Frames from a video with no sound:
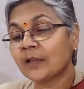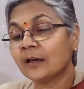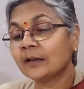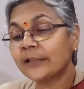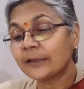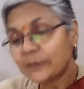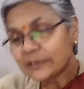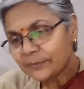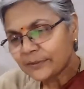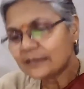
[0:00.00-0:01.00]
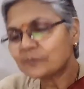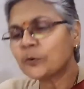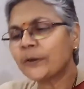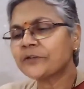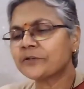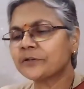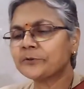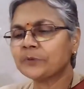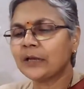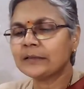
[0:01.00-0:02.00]
There must be some question
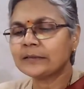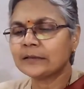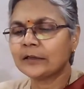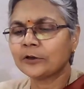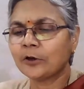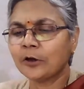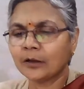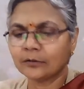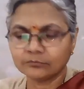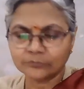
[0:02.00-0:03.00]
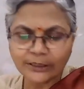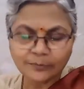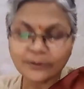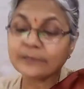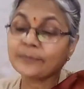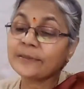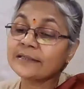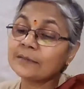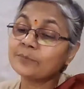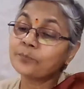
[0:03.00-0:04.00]
to answer, or there must be
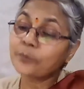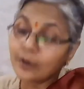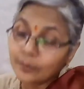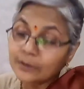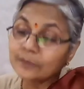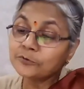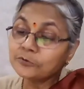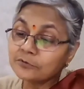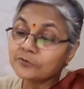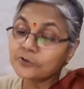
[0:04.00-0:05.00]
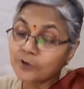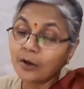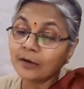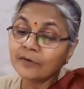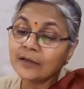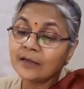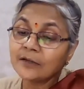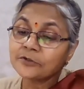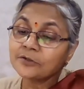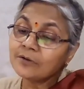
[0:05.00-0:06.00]
some problem to solve.
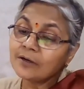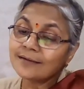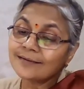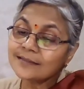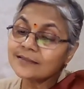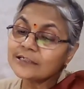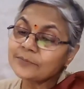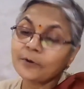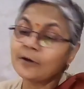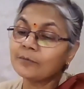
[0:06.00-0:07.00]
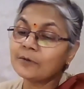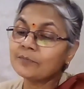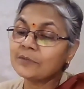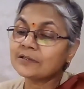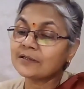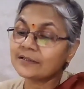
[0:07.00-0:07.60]
So a research problem is a